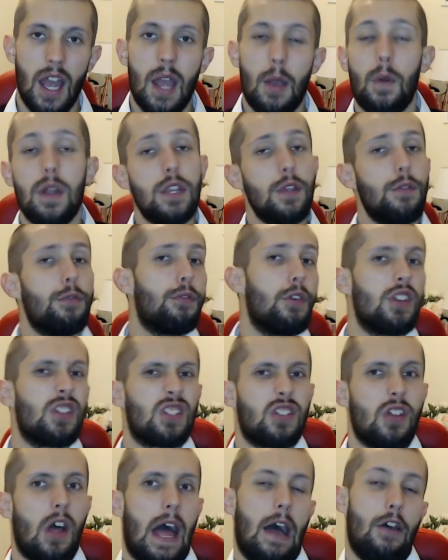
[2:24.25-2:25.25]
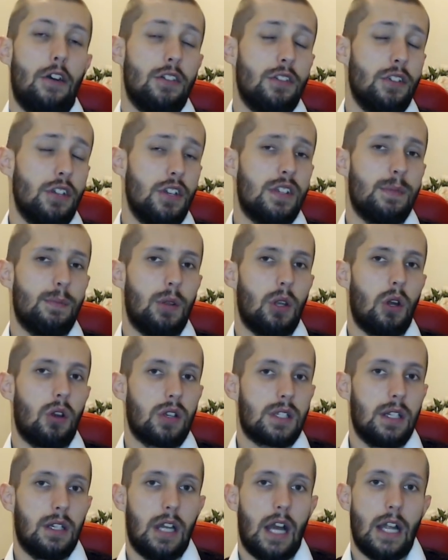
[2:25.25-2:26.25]
When you first start out using
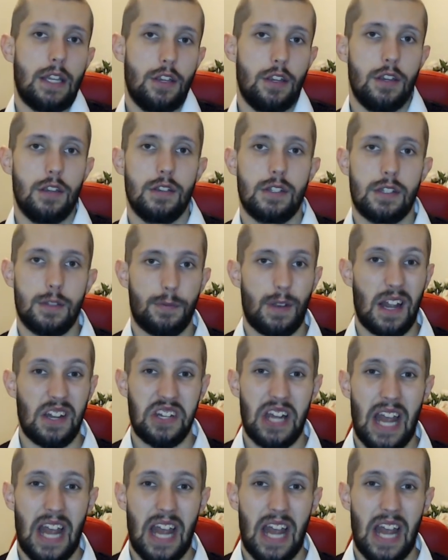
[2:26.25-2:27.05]
minoxidil and you use the flash,